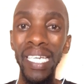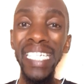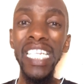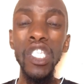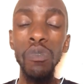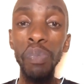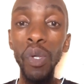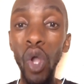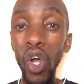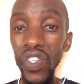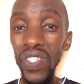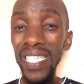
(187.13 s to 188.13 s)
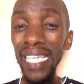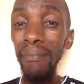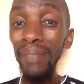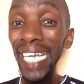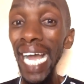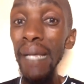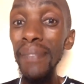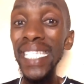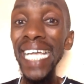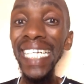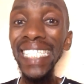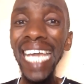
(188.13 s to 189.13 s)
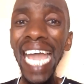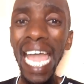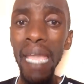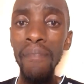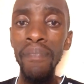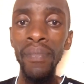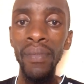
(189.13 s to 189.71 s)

It is because sometimes their time